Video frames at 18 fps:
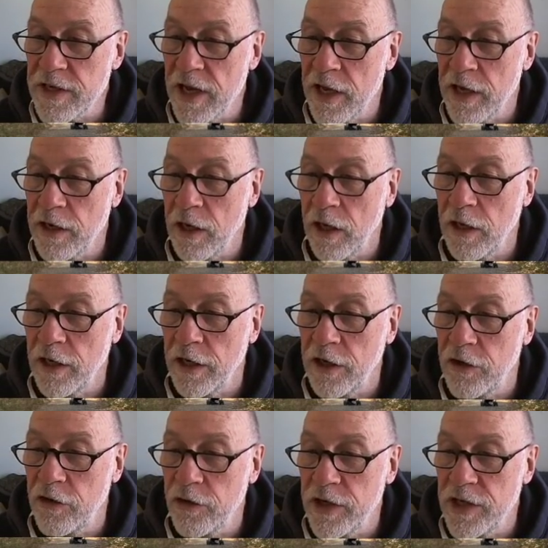and I'll
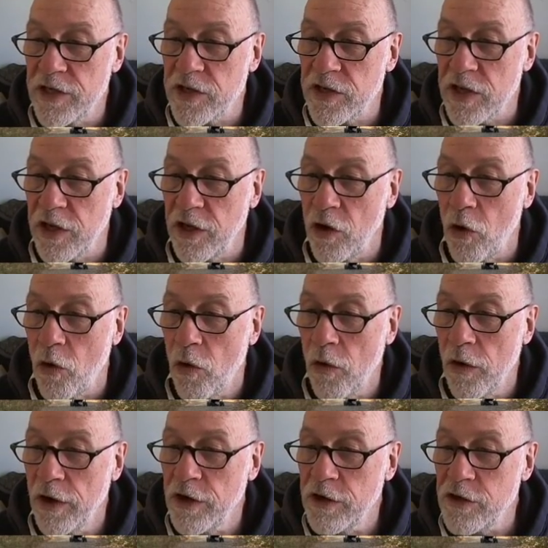increase the
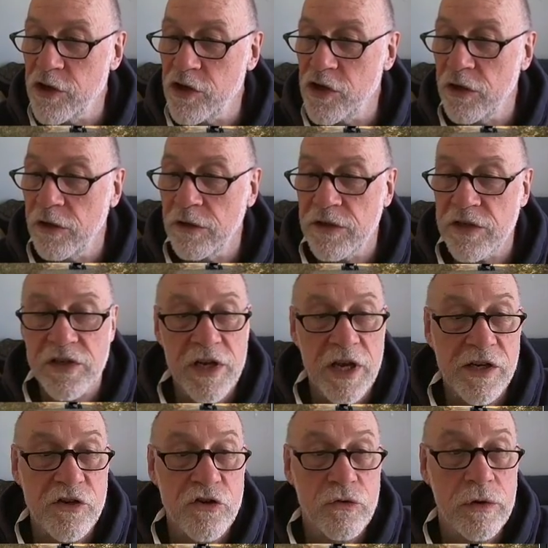orange
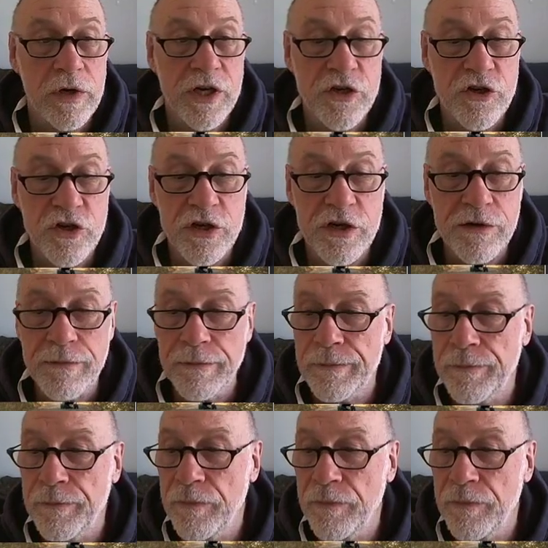saturation,